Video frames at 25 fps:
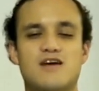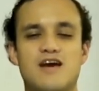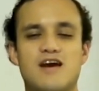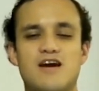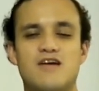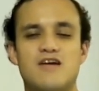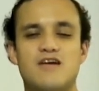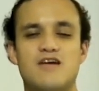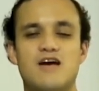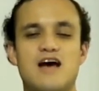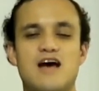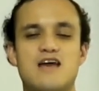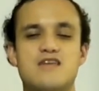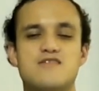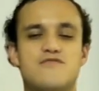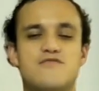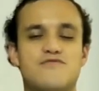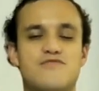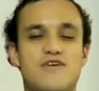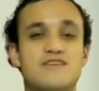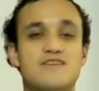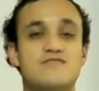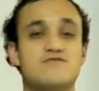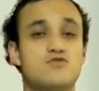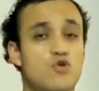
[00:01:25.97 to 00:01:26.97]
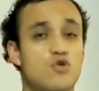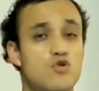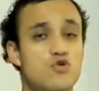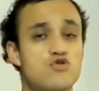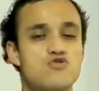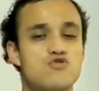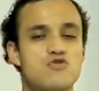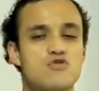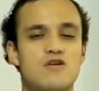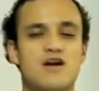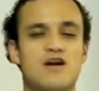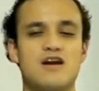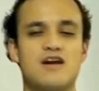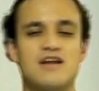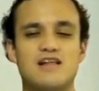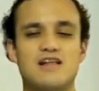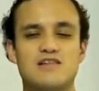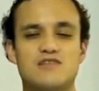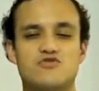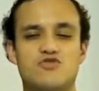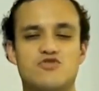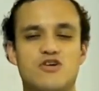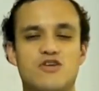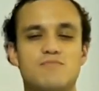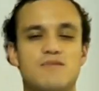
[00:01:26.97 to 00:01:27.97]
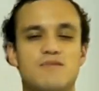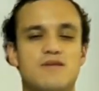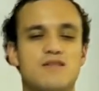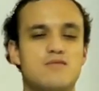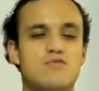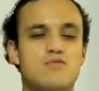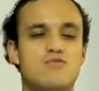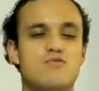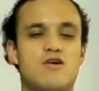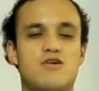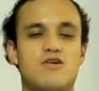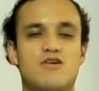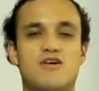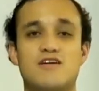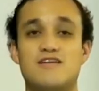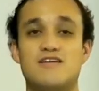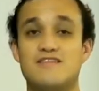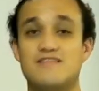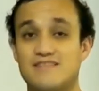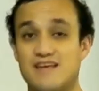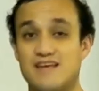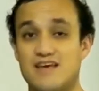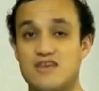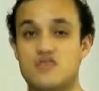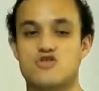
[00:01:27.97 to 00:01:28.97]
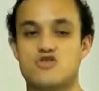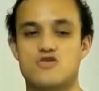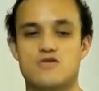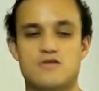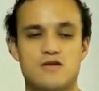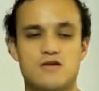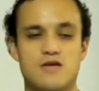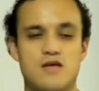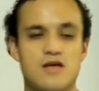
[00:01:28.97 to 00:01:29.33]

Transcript: care as she faced torture and ill treatment throughout her detention.